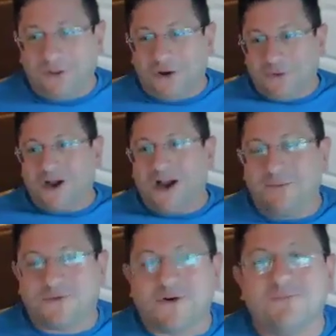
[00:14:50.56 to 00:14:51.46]
buffalo
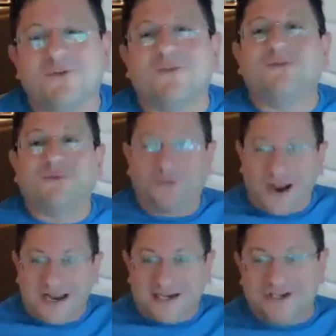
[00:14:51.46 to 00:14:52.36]
comes from the
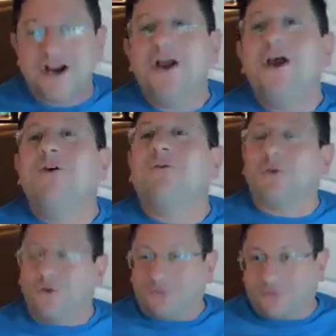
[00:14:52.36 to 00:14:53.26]
French
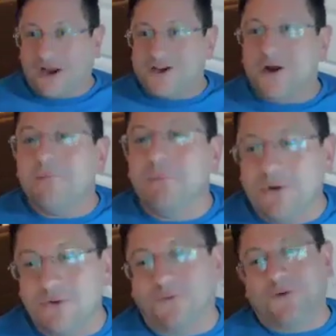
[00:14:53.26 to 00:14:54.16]
for the French
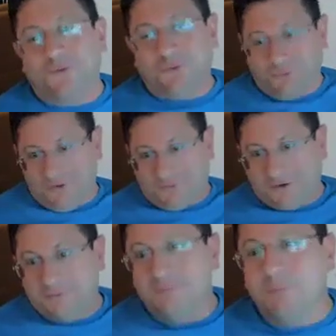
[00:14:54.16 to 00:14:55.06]
beautiful
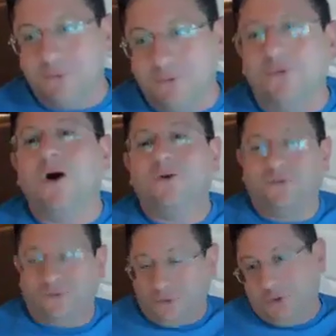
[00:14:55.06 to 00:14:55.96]
river,
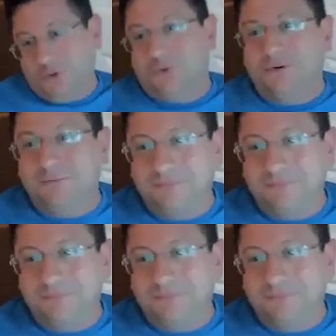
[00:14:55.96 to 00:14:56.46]
Bouffalou.